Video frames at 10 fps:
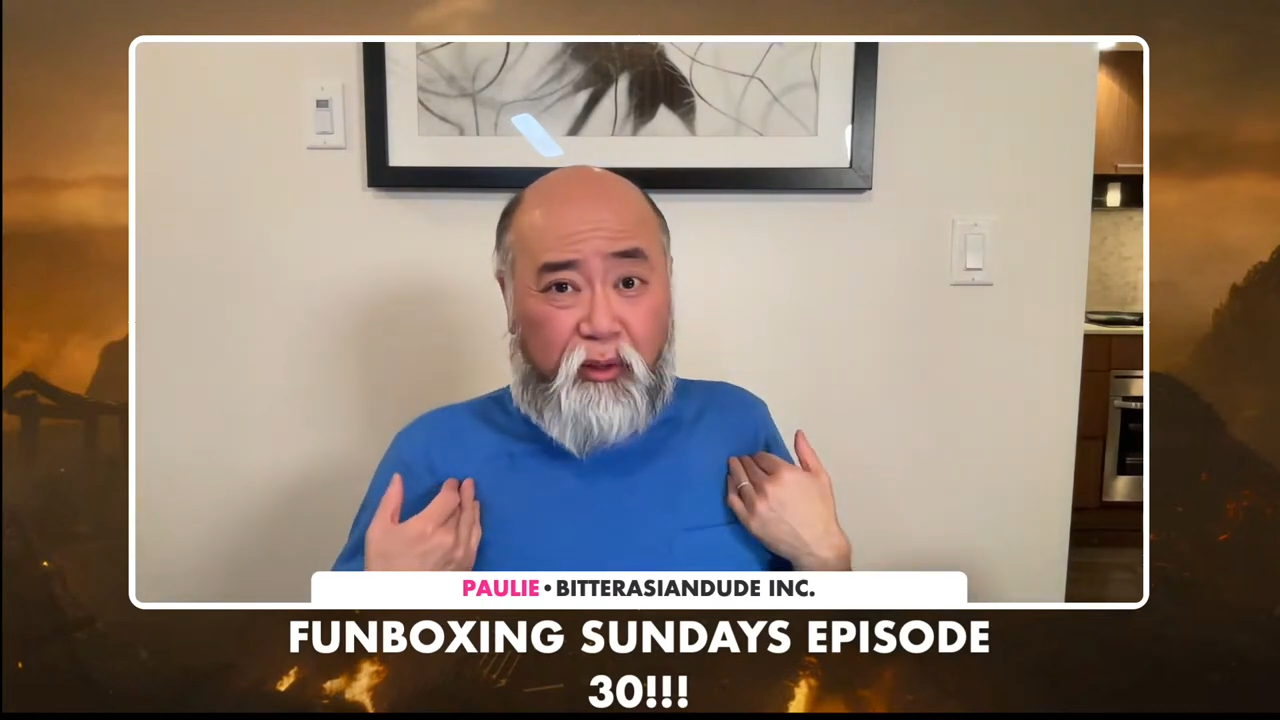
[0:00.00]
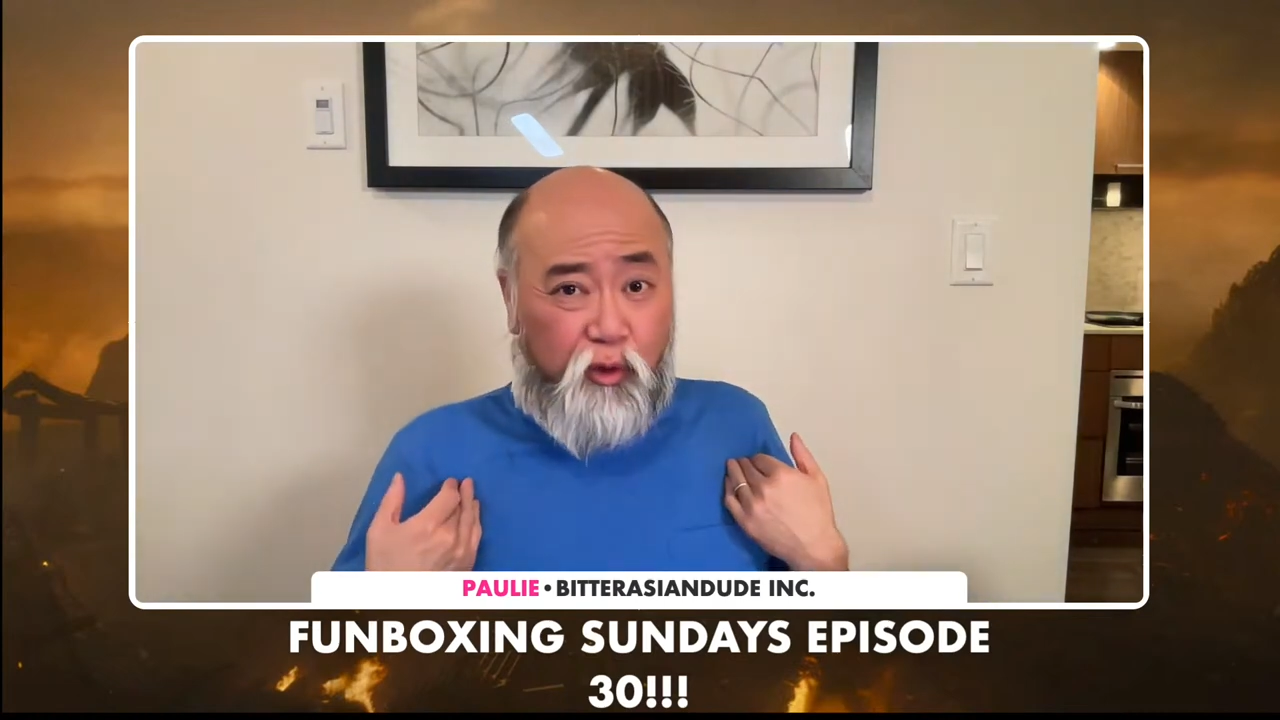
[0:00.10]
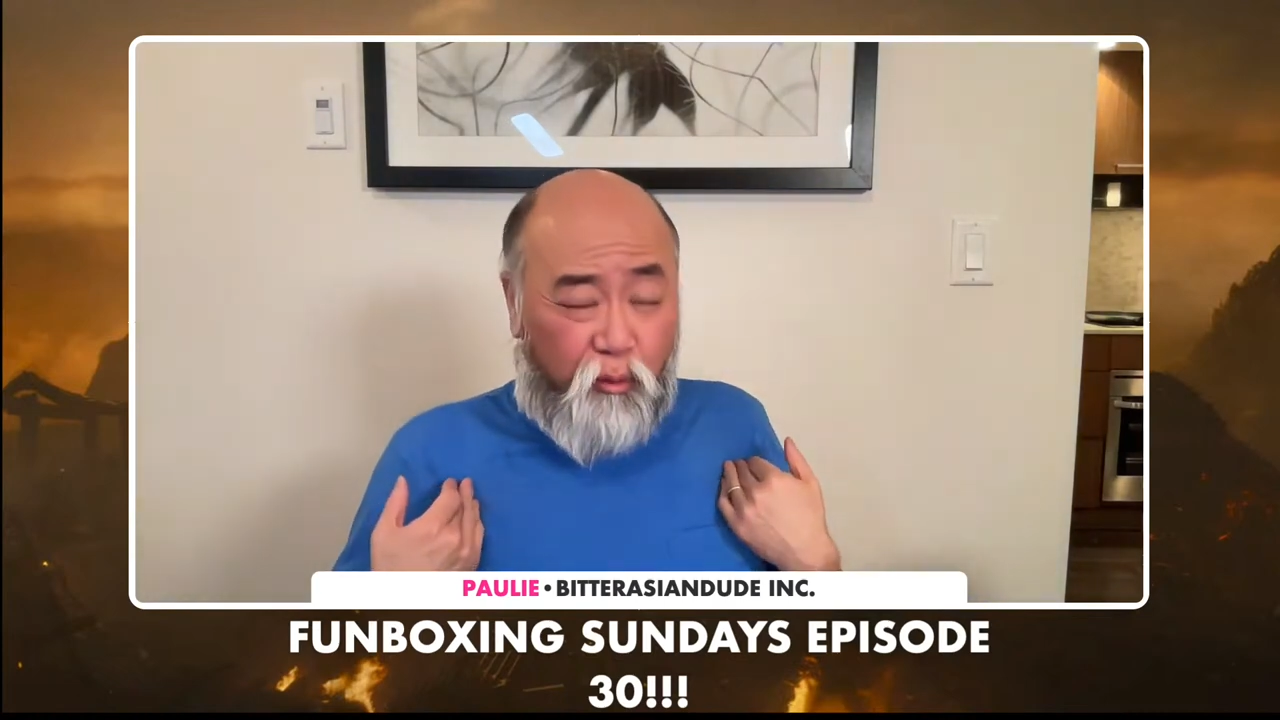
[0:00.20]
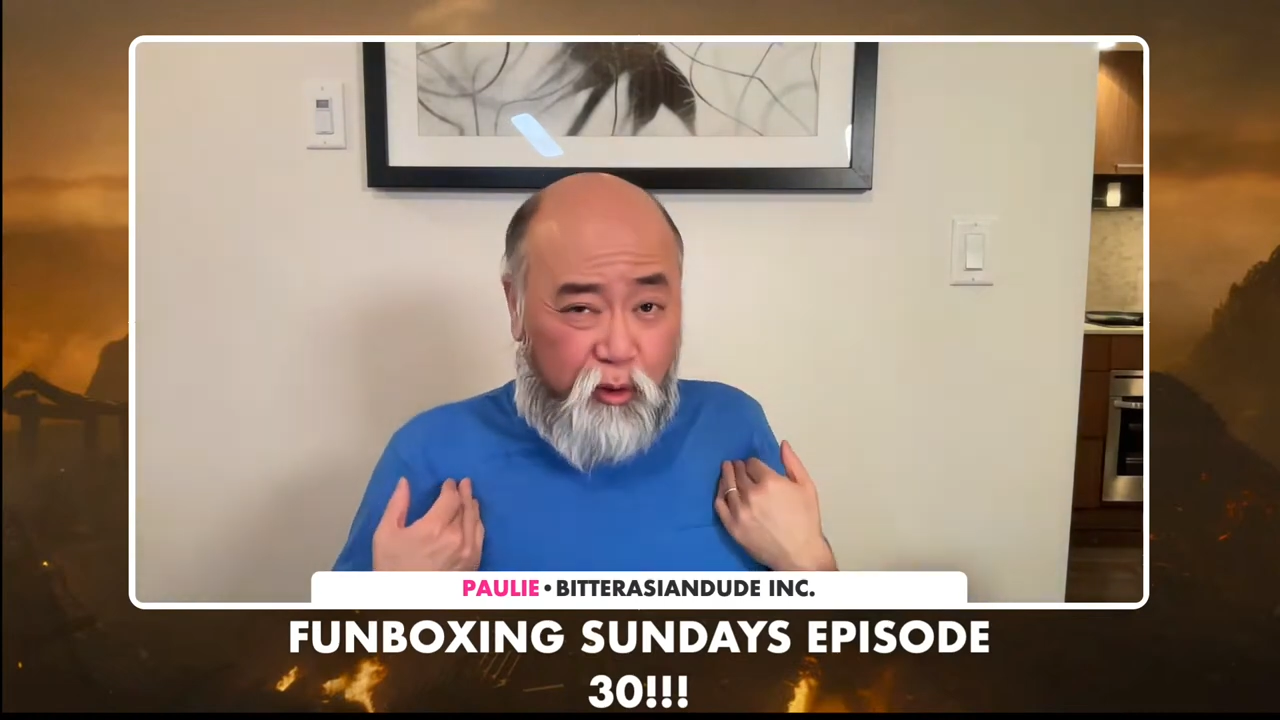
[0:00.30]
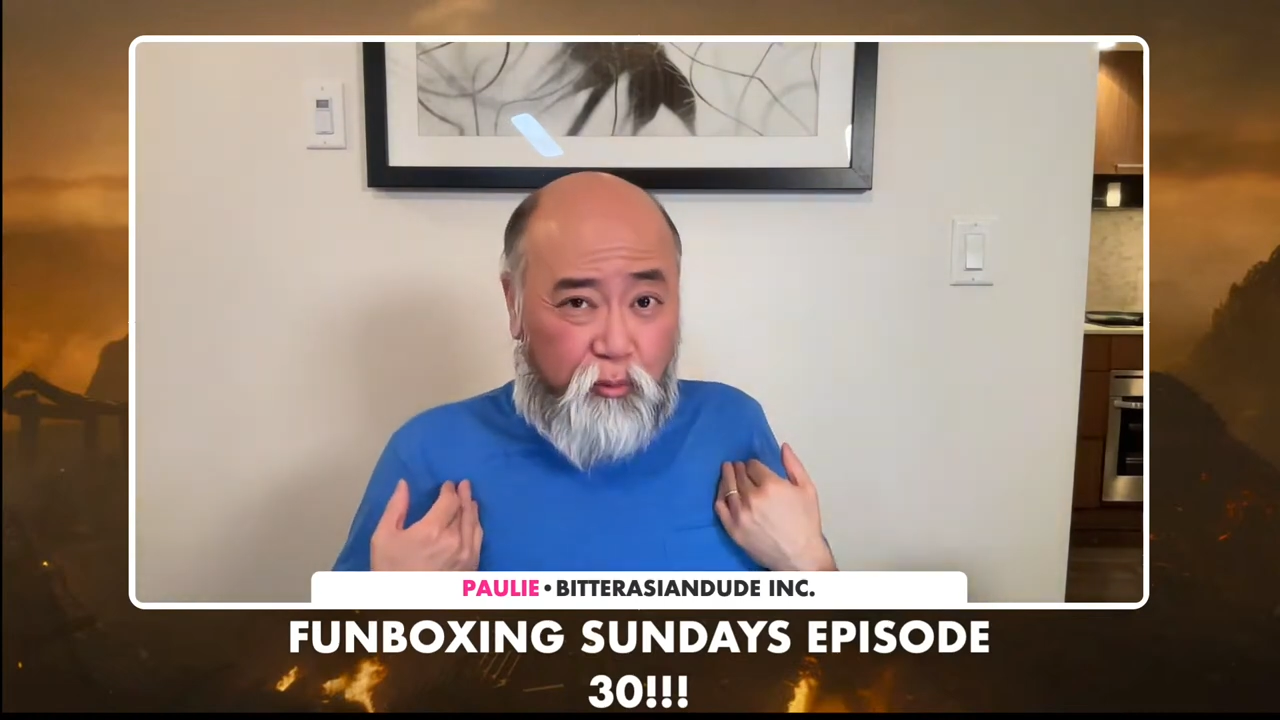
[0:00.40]

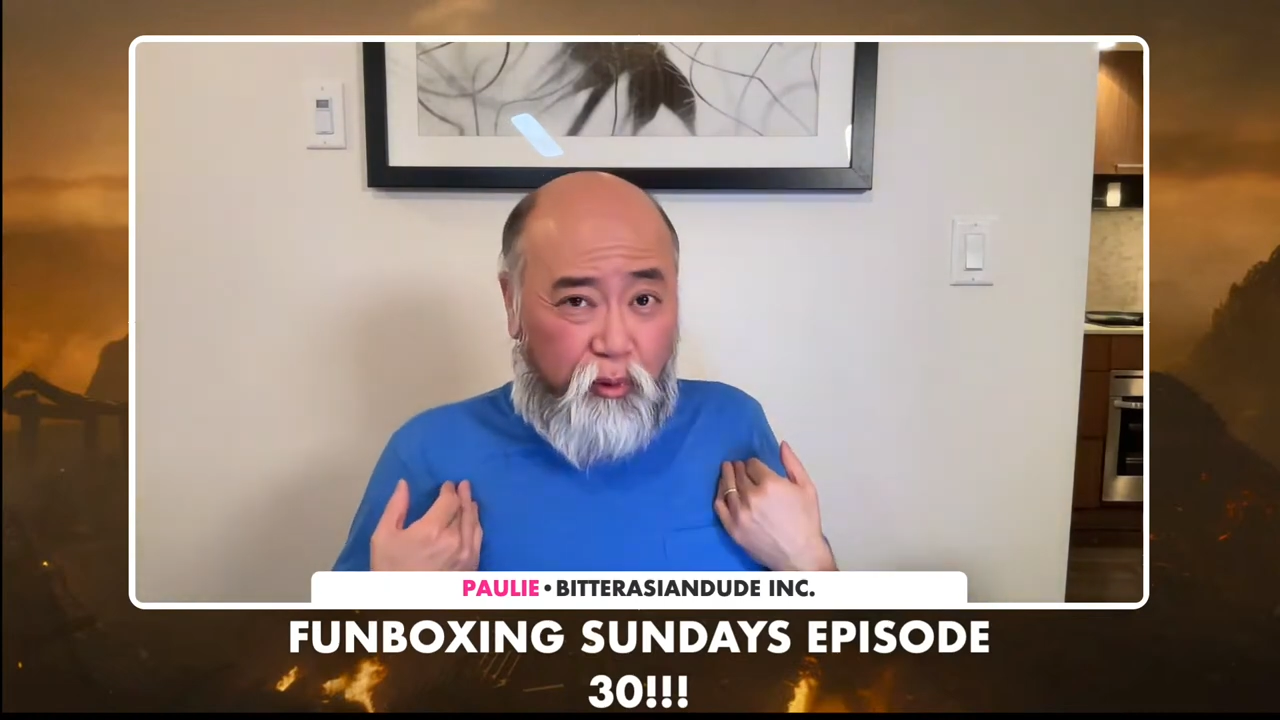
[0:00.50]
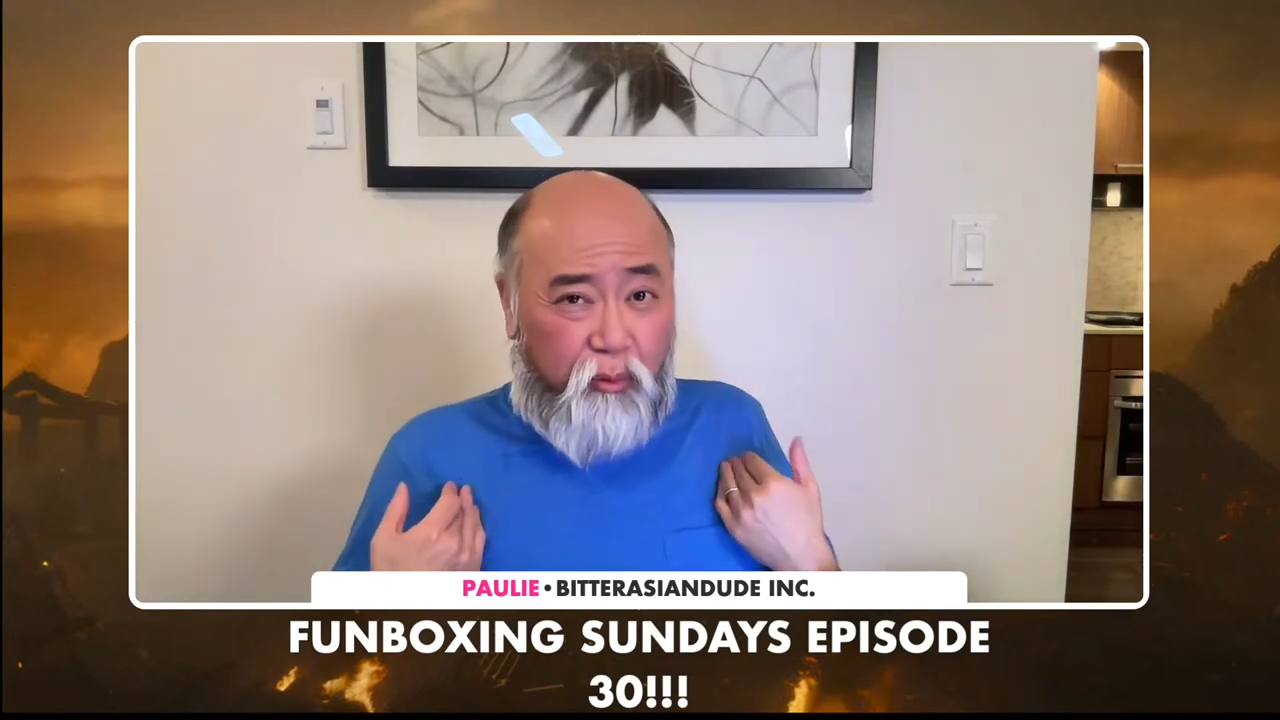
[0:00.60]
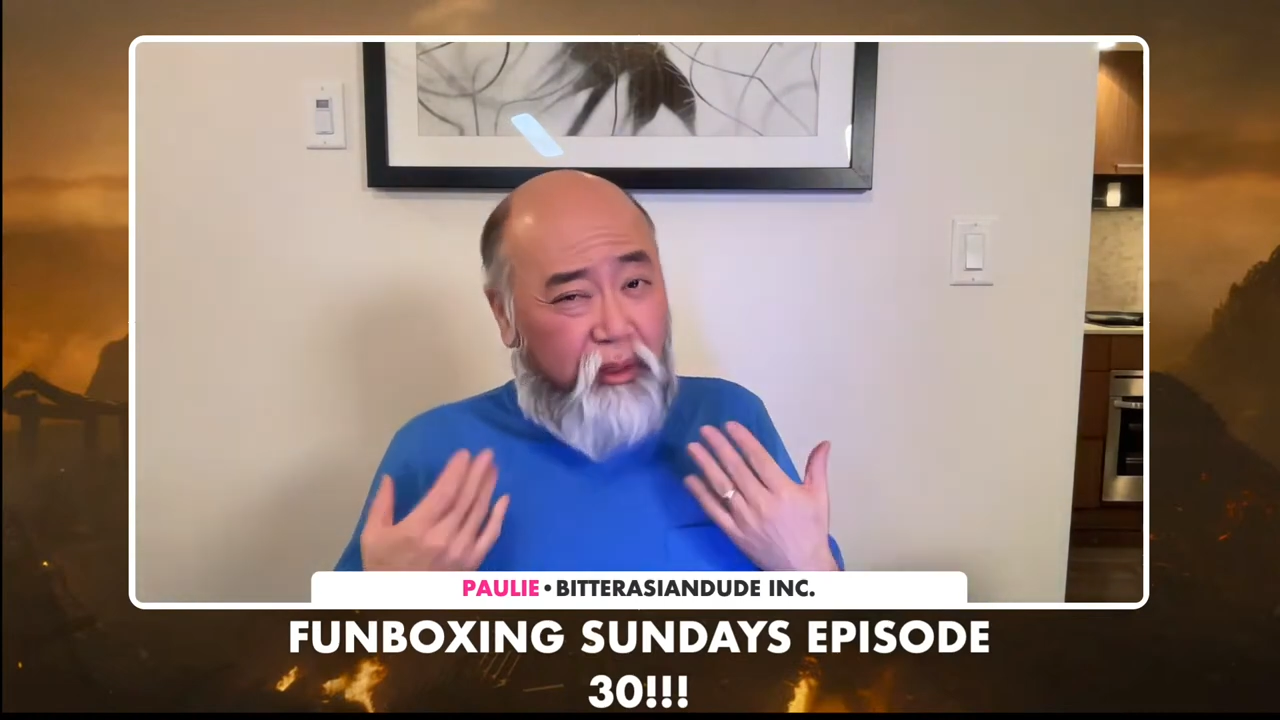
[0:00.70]
Stormtrooper armor,